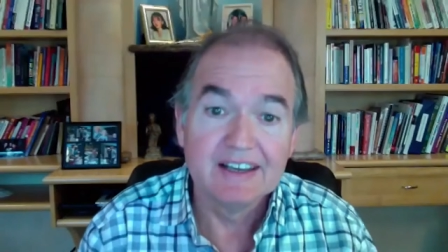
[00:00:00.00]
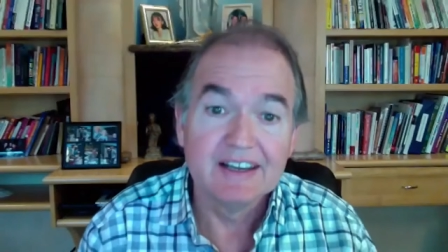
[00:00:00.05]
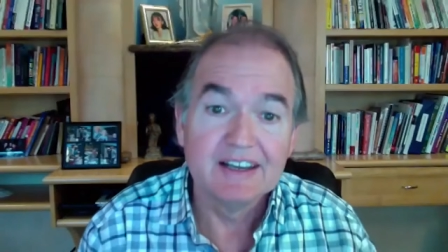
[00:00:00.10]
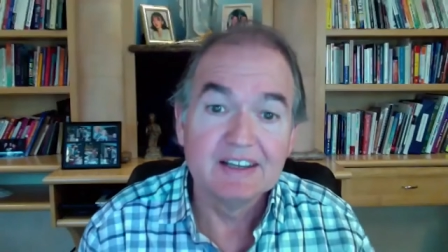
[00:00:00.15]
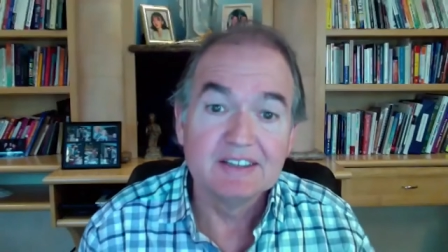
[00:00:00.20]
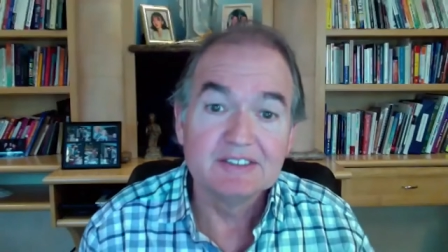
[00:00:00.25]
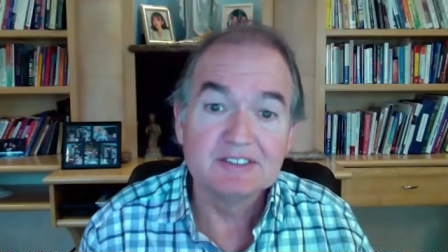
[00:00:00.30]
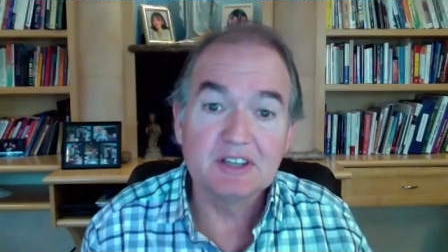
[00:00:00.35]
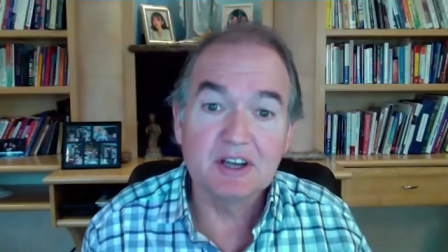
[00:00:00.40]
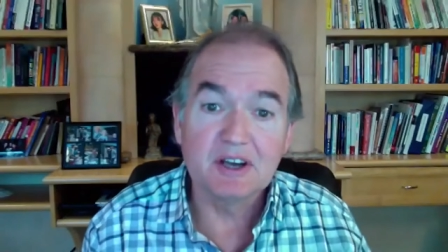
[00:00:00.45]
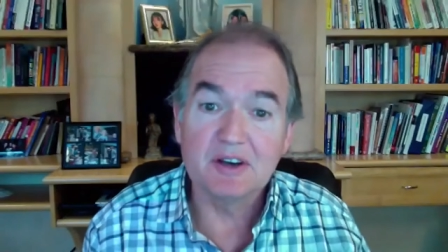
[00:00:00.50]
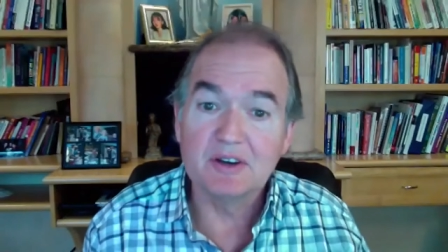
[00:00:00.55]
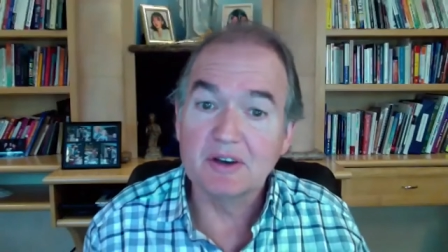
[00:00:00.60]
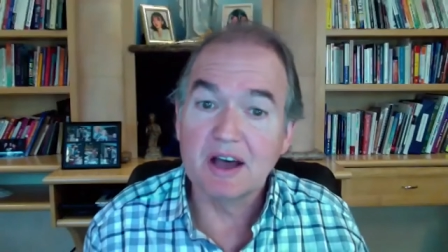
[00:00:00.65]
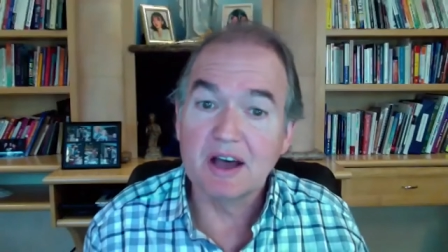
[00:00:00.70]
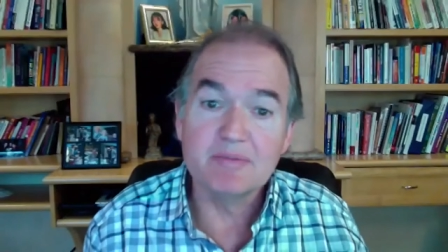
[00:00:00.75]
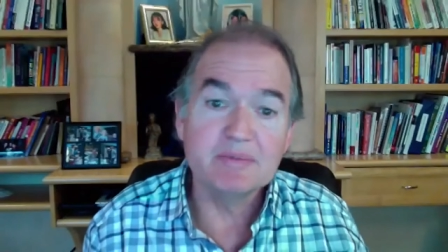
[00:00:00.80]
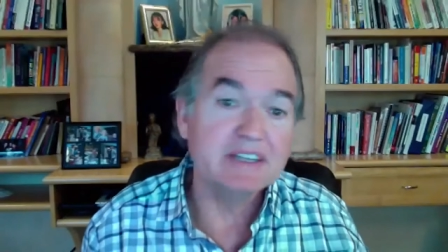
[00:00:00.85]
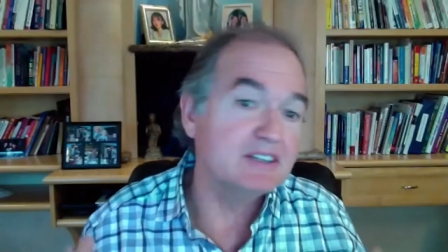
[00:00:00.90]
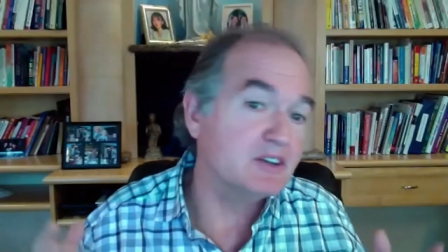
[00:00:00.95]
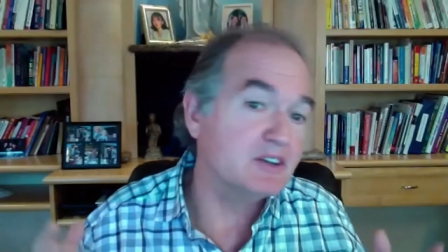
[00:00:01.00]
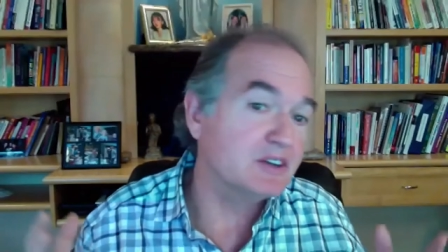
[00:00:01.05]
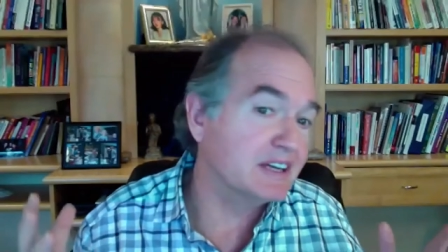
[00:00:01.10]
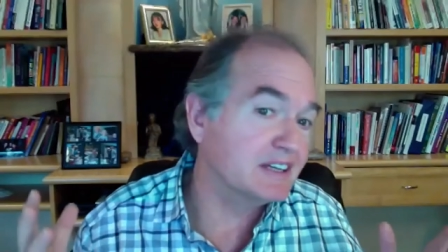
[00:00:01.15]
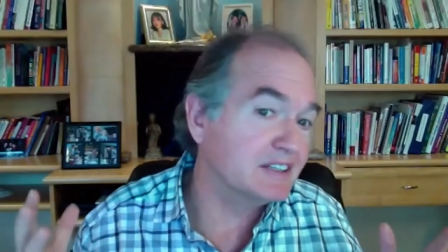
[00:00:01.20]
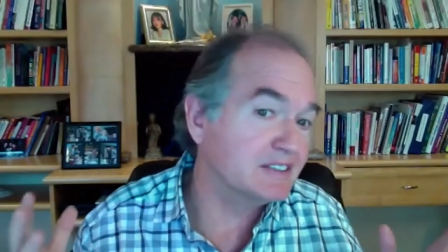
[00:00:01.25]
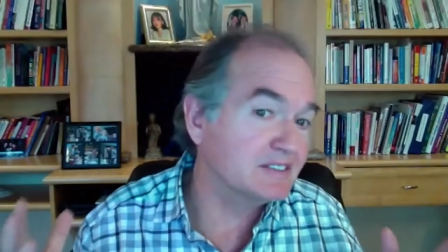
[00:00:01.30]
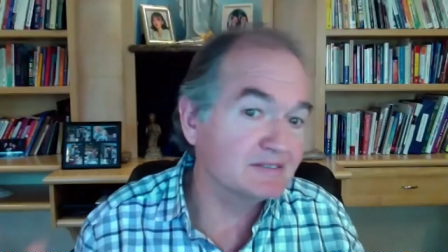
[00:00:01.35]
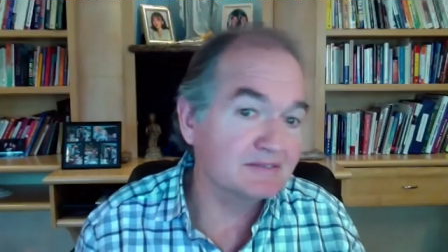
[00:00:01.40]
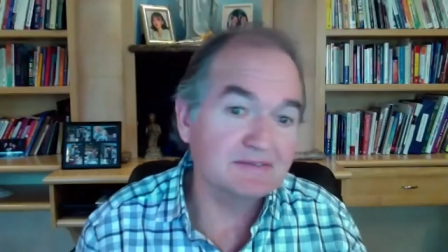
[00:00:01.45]
So,
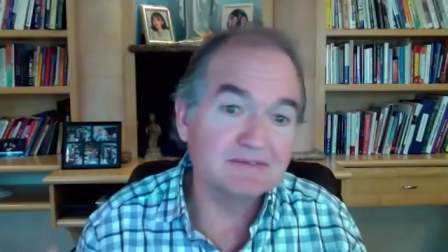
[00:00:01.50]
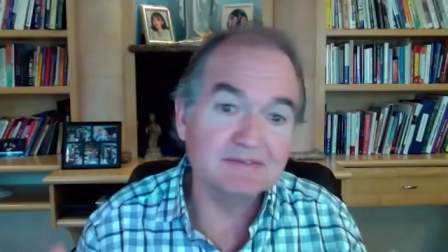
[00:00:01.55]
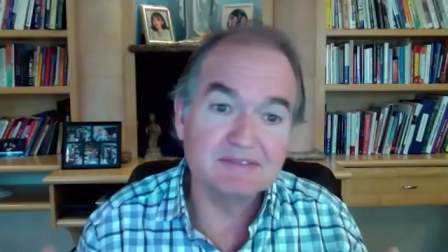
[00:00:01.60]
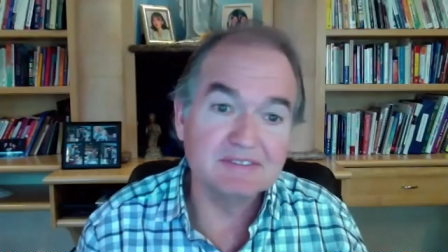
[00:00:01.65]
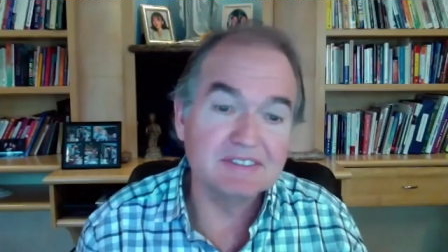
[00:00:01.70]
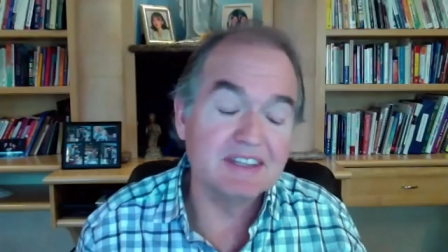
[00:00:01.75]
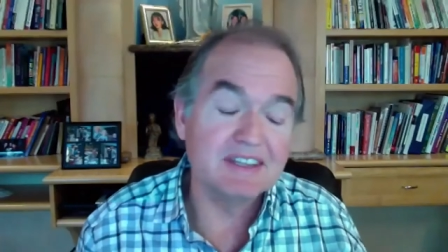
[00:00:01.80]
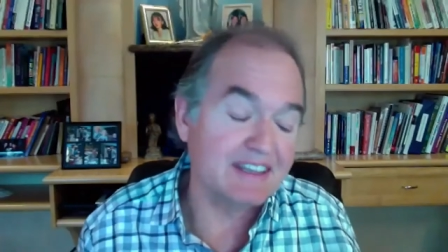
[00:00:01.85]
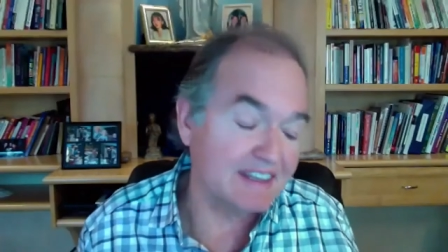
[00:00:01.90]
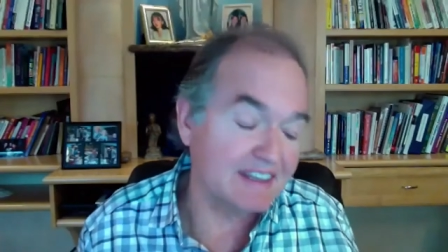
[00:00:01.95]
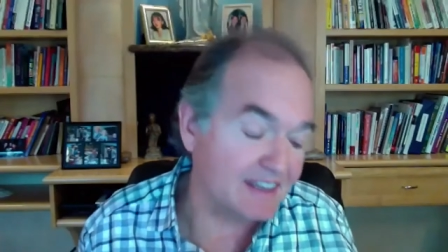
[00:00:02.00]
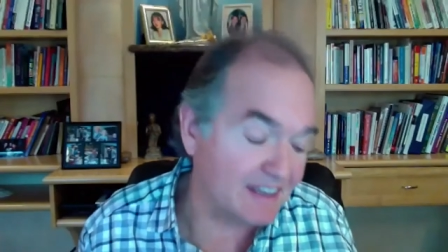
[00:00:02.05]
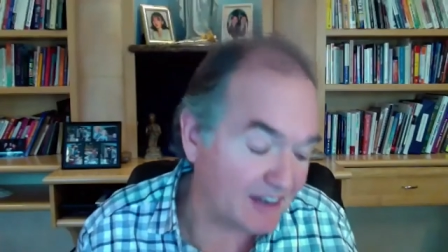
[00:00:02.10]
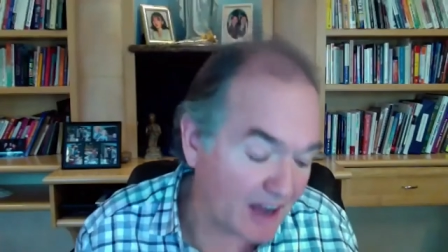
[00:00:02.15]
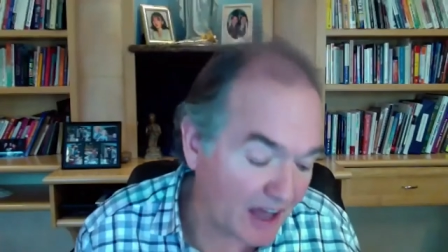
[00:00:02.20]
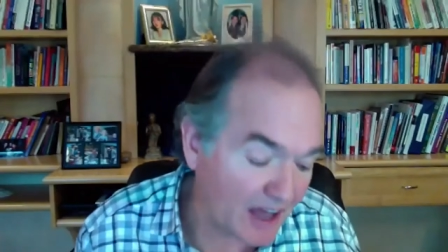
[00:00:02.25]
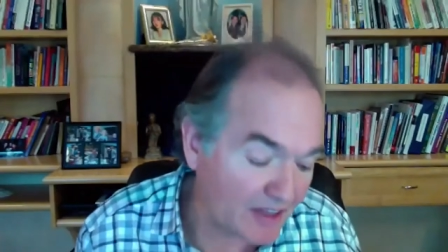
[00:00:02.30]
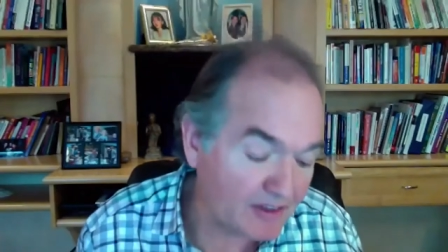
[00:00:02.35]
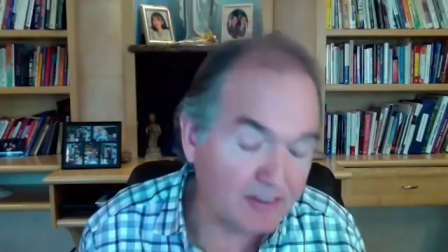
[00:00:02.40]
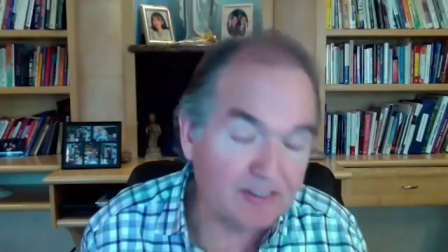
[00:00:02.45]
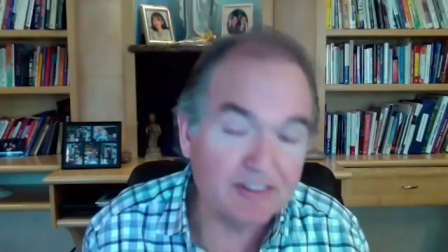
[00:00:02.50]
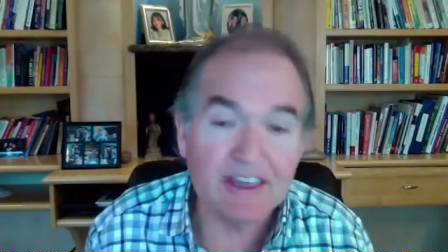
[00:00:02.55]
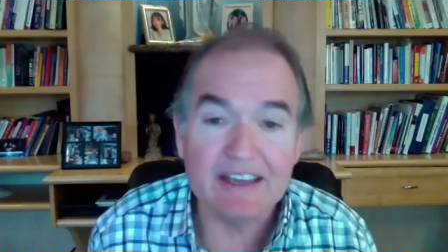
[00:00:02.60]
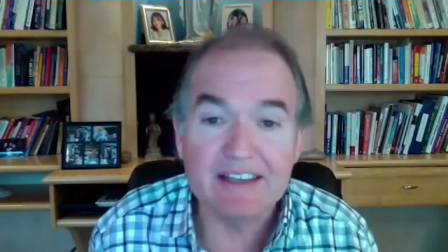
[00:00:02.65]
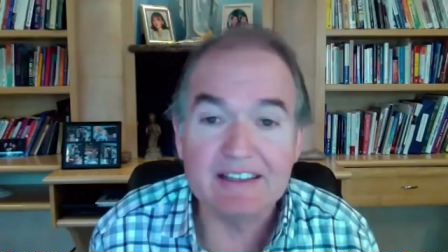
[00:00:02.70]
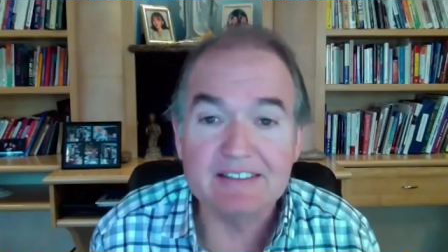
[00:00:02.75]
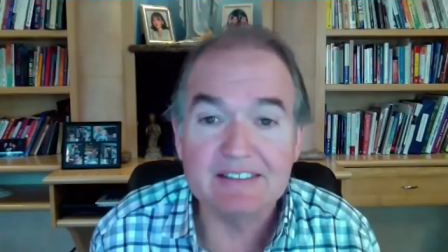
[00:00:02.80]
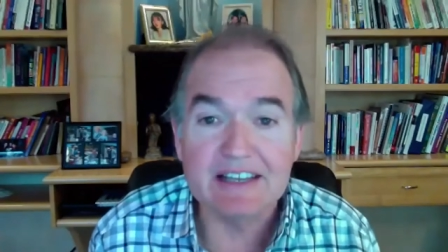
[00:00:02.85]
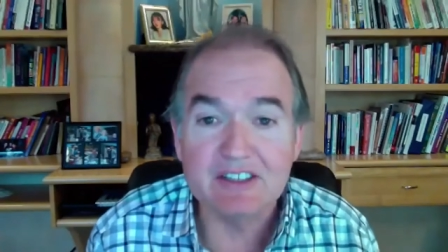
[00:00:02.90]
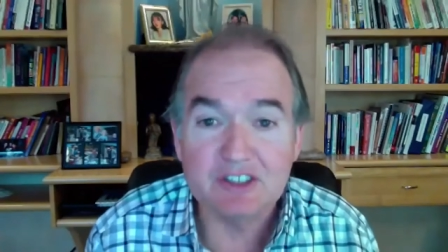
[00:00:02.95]
other
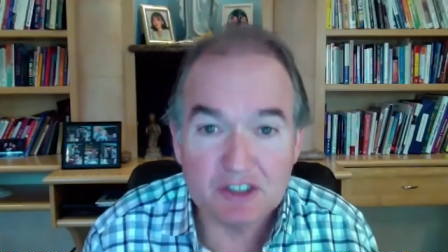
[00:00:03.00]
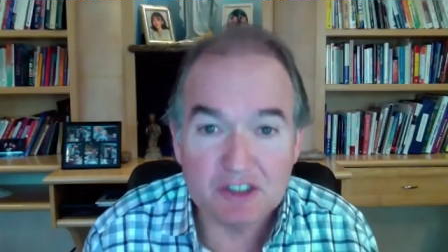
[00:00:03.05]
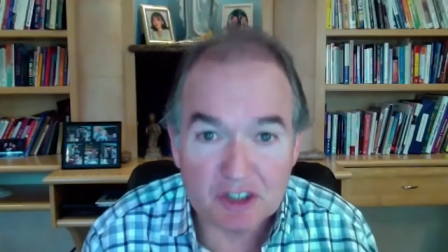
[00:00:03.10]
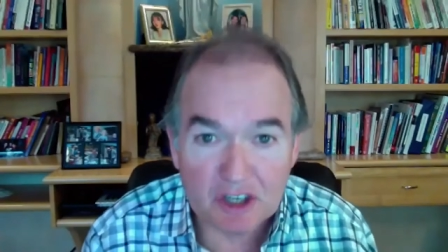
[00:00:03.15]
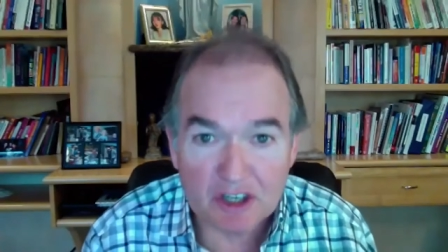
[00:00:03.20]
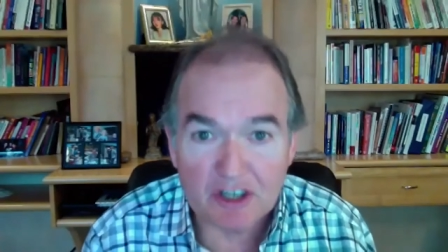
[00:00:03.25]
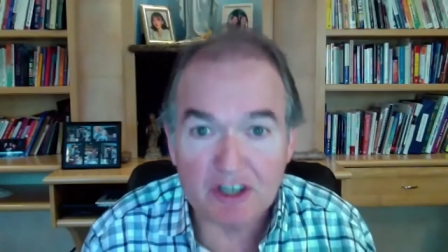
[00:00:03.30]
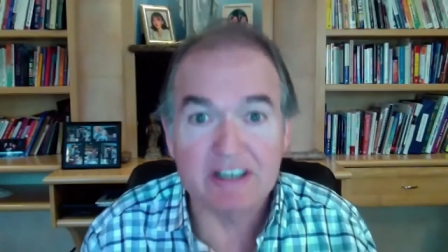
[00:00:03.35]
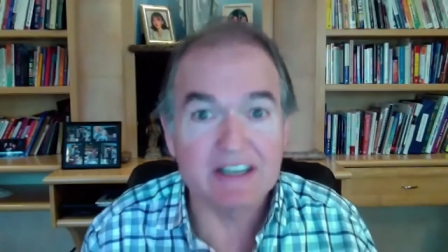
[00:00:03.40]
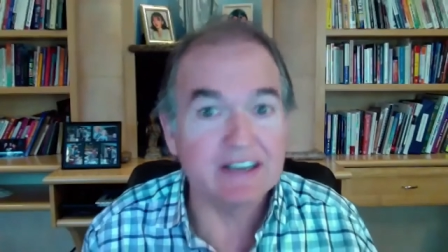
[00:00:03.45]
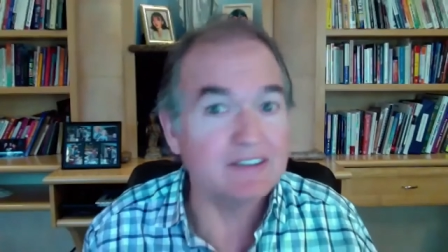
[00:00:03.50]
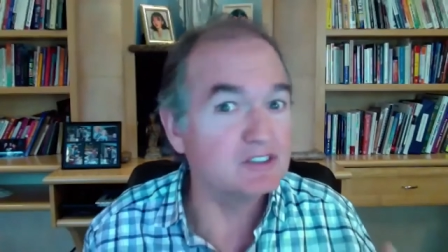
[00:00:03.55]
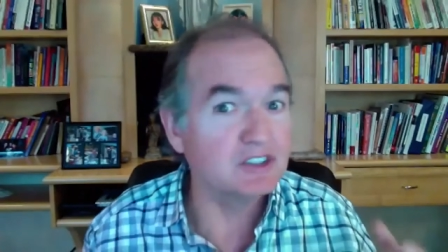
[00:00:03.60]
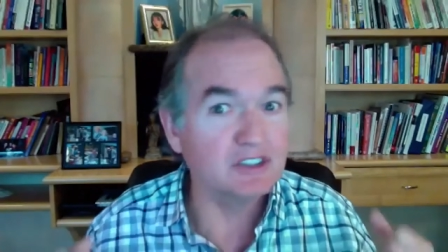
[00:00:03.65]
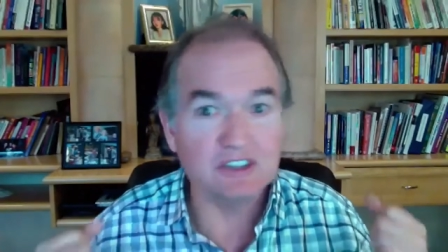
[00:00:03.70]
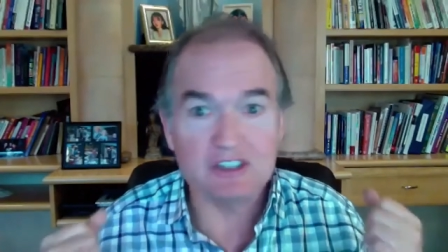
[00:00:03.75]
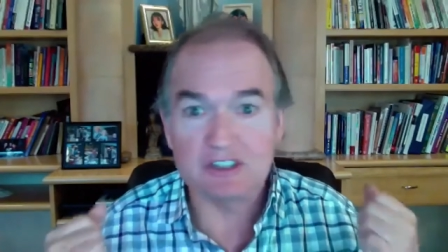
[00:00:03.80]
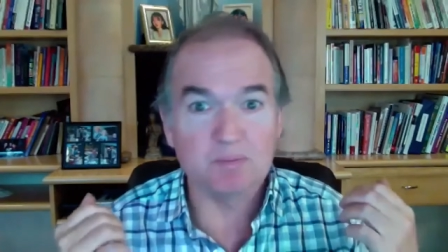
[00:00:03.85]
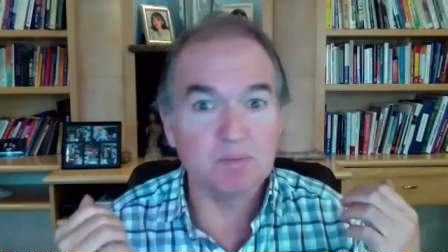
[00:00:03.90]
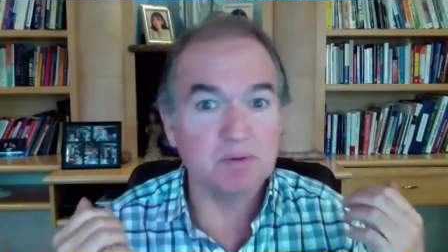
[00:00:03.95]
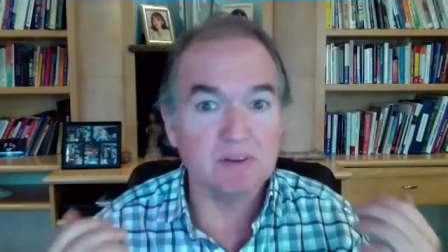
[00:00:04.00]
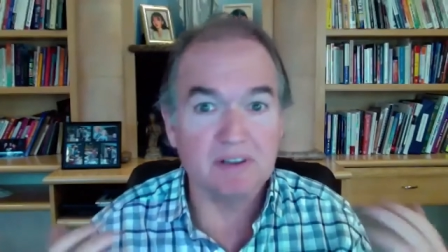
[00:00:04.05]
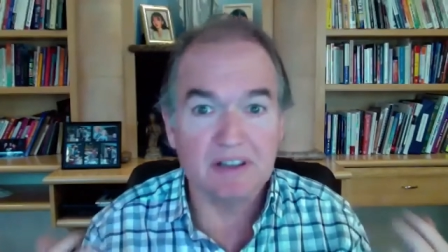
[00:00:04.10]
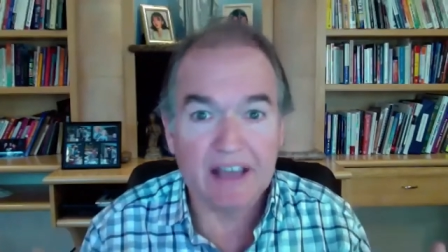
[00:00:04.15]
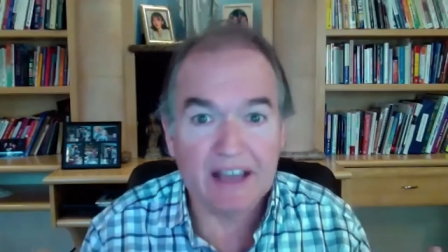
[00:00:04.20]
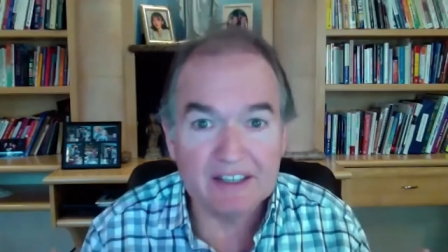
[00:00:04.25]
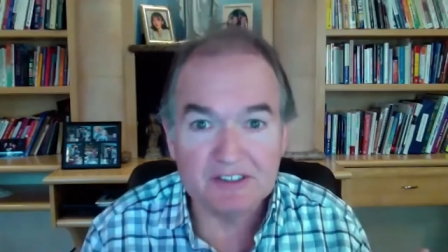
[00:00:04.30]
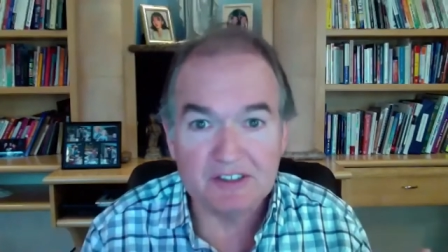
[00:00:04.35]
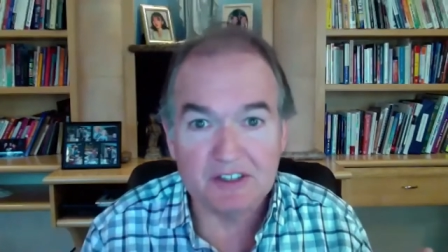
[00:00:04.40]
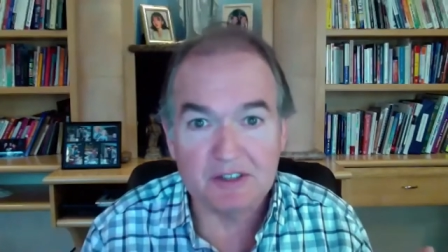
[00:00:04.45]
things like sugar gives you this
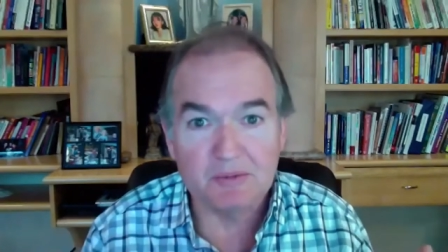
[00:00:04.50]
pleasure,